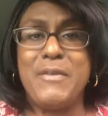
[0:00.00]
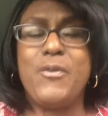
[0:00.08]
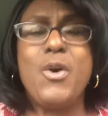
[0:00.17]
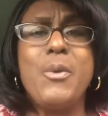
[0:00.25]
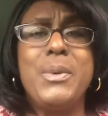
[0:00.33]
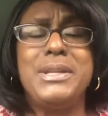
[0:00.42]

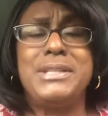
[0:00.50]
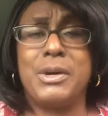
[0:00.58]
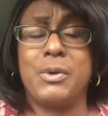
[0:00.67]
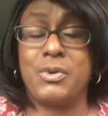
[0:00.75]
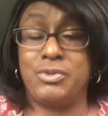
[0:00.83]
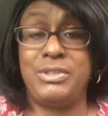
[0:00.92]
before we
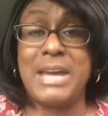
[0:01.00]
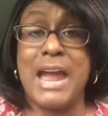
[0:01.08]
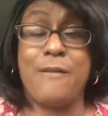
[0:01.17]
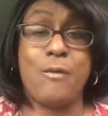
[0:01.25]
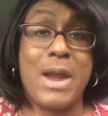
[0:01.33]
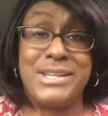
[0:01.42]

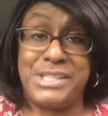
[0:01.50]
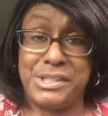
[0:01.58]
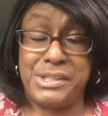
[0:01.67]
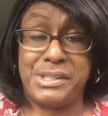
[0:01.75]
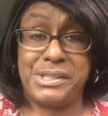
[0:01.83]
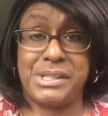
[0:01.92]
dive right into
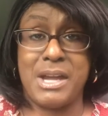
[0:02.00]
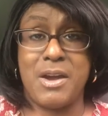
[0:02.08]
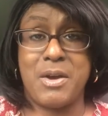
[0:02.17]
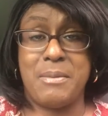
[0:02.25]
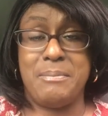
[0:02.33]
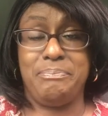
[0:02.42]
this
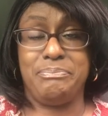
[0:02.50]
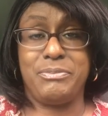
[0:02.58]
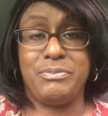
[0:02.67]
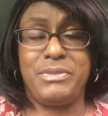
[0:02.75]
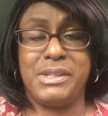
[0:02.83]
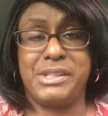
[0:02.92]

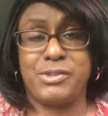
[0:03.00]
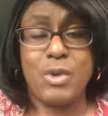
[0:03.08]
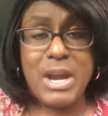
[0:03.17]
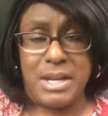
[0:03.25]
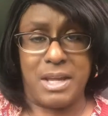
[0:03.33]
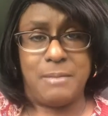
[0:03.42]
this
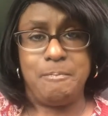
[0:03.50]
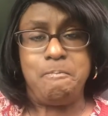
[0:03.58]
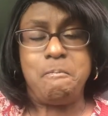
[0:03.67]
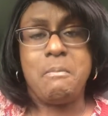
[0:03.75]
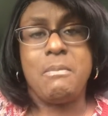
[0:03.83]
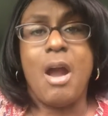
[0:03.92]
training,
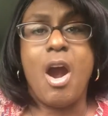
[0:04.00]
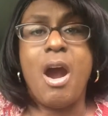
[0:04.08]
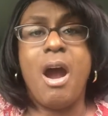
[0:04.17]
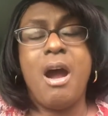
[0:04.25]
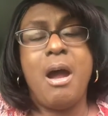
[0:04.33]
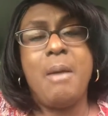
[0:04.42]

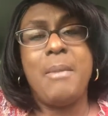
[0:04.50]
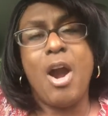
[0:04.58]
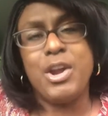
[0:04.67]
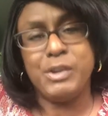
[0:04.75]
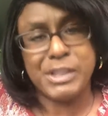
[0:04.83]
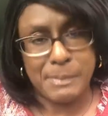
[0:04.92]

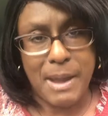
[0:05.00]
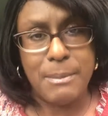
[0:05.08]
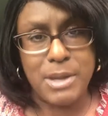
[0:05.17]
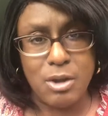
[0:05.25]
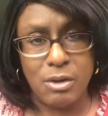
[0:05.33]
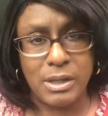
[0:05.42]
are you
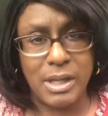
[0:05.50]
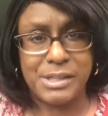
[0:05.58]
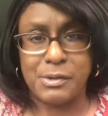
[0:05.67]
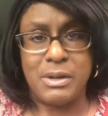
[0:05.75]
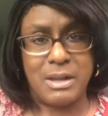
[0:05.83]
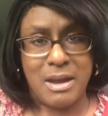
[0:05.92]
spamming your
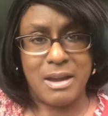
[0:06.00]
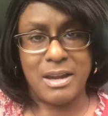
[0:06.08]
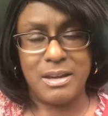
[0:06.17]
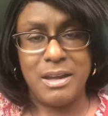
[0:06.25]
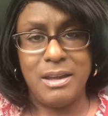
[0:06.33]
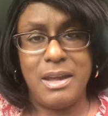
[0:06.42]
links
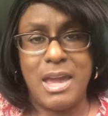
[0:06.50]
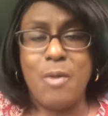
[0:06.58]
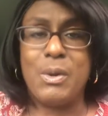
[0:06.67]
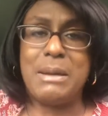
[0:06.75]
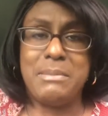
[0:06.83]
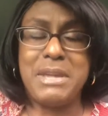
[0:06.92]
online? And
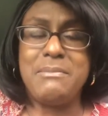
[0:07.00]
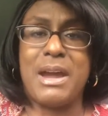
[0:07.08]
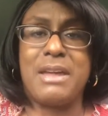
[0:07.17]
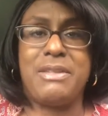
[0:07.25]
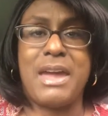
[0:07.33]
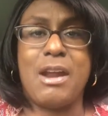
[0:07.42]
what I mean
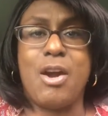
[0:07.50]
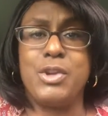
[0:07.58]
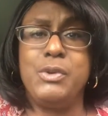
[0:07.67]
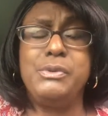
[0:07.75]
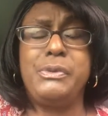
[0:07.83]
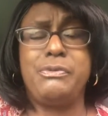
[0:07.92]
by that, are
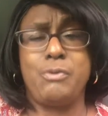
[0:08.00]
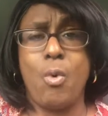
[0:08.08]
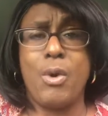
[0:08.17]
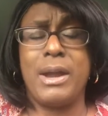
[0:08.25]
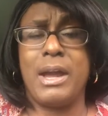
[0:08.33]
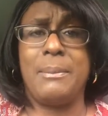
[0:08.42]
you
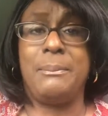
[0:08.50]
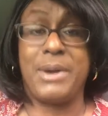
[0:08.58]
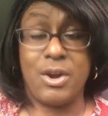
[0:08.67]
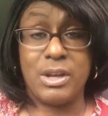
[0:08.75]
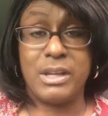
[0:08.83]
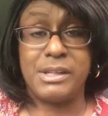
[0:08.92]
throwing up
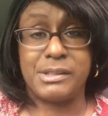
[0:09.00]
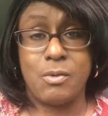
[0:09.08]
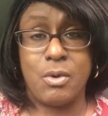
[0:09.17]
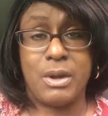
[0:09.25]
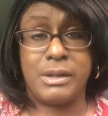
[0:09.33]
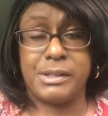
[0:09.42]
bear links
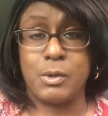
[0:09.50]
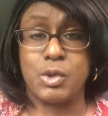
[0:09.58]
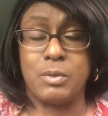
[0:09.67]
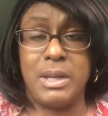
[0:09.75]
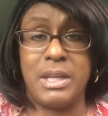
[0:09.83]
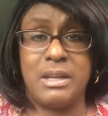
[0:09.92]
on
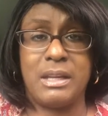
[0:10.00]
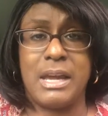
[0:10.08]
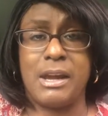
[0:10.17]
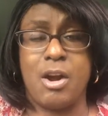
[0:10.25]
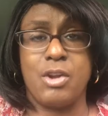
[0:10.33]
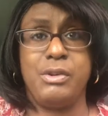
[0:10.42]
social media?
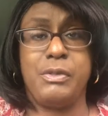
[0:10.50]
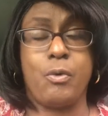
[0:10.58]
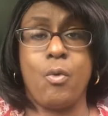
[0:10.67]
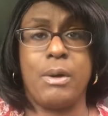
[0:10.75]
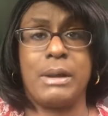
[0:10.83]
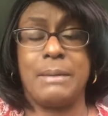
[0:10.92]
Like, are you
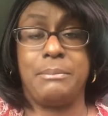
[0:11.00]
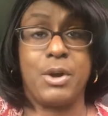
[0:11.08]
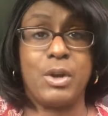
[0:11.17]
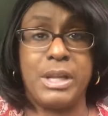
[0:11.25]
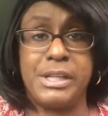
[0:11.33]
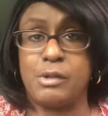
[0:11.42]
throwing like
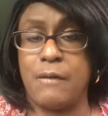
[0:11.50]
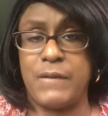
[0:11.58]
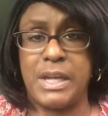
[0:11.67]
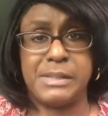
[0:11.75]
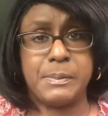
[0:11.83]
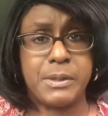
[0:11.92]
bear links on
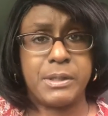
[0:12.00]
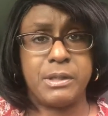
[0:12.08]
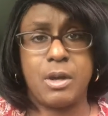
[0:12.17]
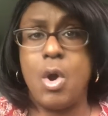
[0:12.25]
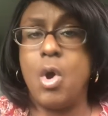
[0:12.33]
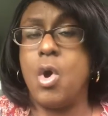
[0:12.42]
Facebook
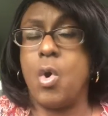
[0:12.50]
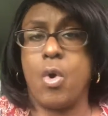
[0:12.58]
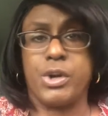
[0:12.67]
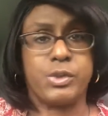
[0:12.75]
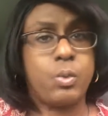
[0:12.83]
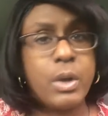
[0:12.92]

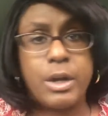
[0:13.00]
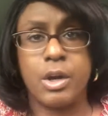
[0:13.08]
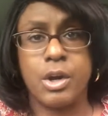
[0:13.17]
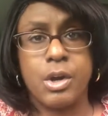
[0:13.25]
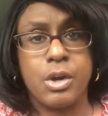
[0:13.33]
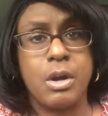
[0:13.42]
or
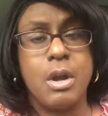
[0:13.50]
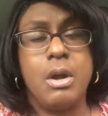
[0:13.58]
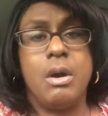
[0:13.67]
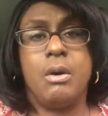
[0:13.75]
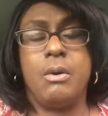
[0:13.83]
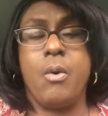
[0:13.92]
Twitter,
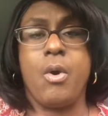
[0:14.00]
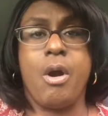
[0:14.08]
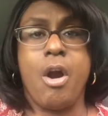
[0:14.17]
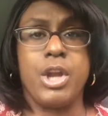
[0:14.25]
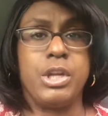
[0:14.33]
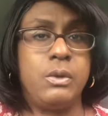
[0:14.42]
or
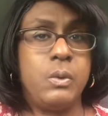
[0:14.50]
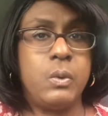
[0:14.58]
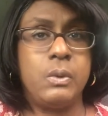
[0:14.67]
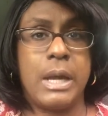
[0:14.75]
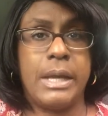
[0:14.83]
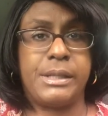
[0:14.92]
are
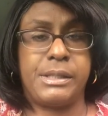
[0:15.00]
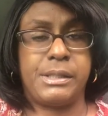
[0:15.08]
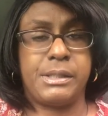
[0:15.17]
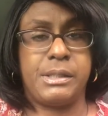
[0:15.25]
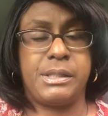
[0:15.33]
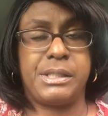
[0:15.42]
you like
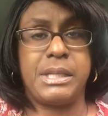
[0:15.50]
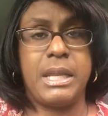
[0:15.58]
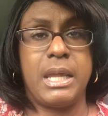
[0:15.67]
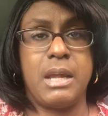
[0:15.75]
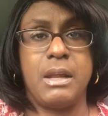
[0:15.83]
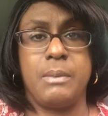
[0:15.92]

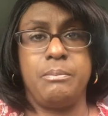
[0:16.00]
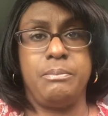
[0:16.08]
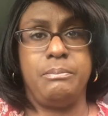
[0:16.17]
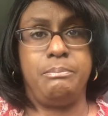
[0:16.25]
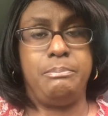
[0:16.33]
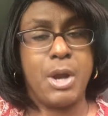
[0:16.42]
sending
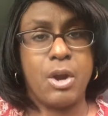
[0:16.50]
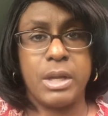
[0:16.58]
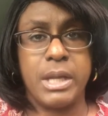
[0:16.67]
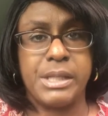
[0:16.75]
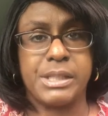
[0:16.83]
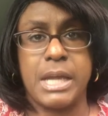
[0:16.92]
bear
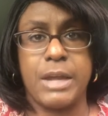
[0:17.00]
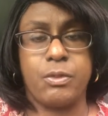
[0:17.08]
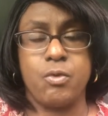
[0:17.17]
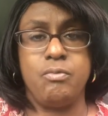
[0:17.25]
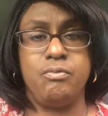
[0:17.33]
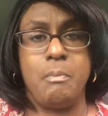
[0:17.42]
links like
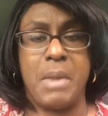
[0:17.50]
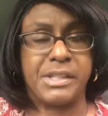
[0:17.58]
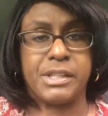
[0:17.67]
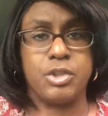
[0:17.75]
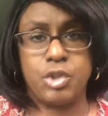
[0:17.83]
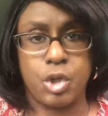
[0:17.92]
through
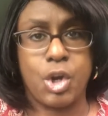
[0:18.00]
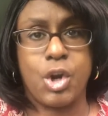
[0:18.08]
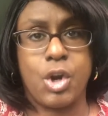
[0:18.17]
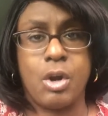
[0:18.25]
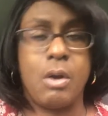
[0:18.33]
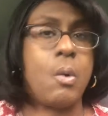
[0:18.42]

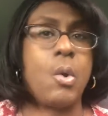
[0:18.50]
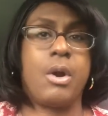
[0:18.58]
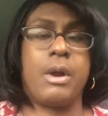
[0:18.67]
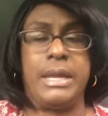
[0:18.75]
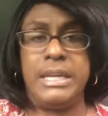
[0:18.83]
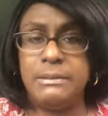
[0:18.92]
Messenger
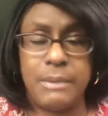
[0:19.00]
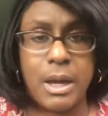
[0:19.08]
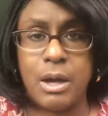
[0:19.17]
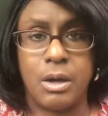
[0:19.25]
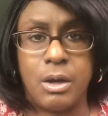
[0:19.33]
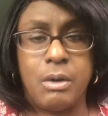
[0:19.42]
or
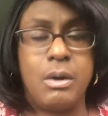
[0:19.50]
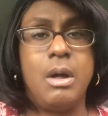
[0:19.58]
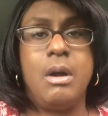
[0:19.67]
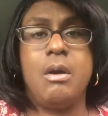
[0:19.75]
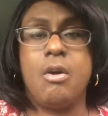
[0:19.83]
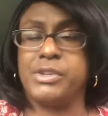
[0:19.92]
email
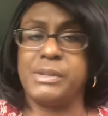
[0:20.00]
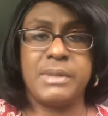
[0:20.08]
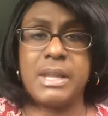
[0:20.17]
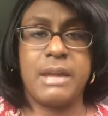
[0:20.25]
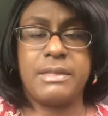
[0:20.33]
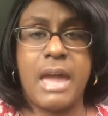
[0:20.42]
or
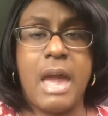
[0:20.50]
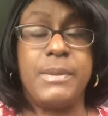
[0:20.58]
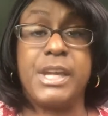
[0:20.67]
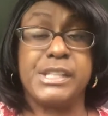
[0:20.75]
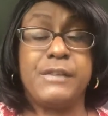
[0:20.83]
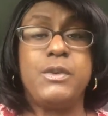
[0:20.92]
something like that? Because